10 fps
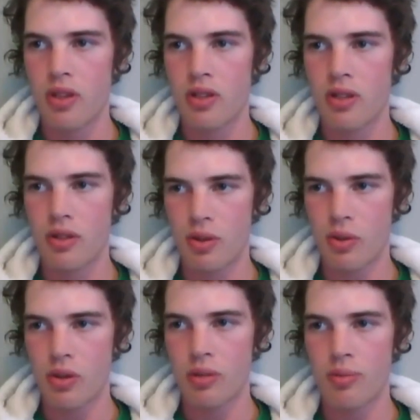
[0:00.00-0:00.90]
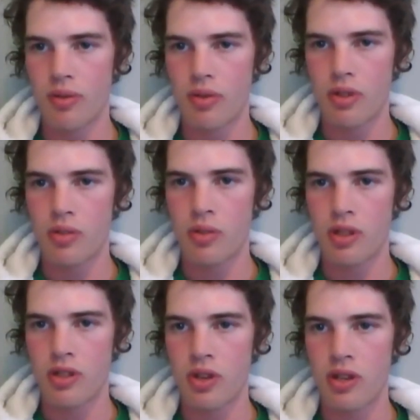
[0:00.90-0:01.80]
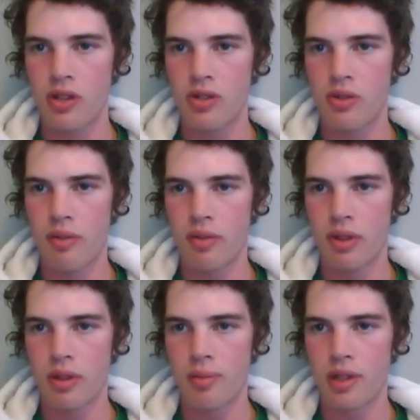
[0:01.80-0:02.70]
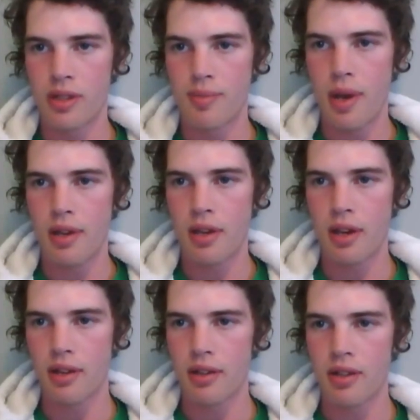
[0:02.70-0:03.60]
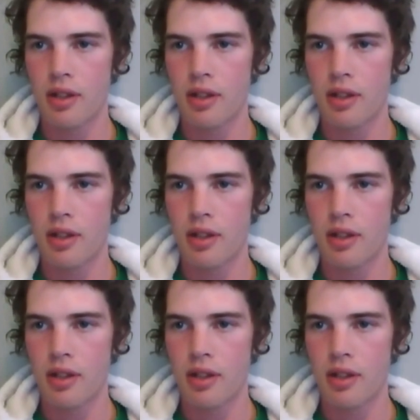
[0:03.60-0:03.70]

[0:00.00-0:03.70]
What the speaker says: so that oil profits went straight into every Libyan's bank account.